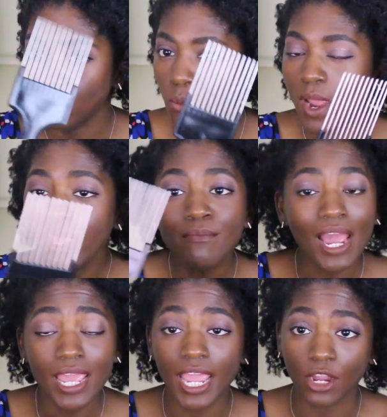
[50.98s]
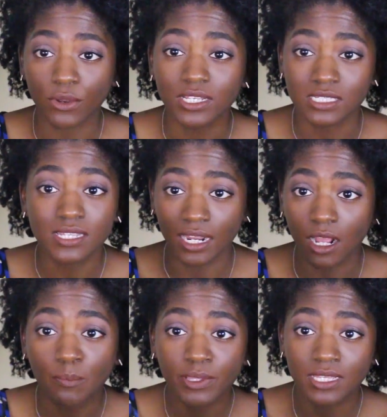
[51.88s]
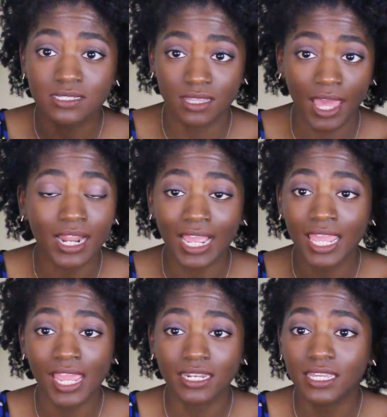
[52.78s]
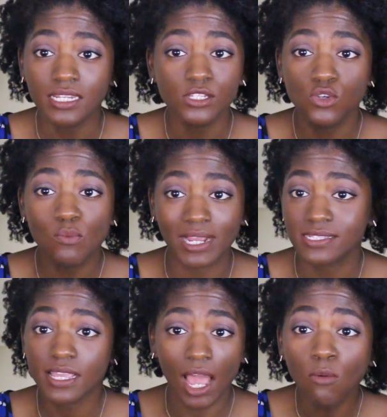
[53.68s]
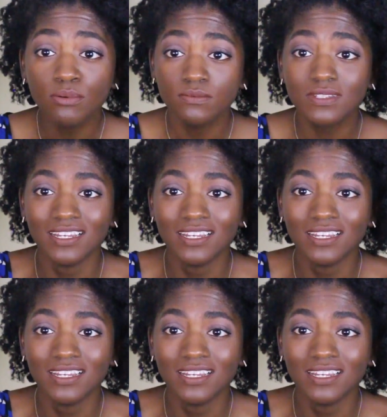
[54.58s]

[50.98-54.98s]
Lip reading: The way my hair is set up is that I can't get to my scalp.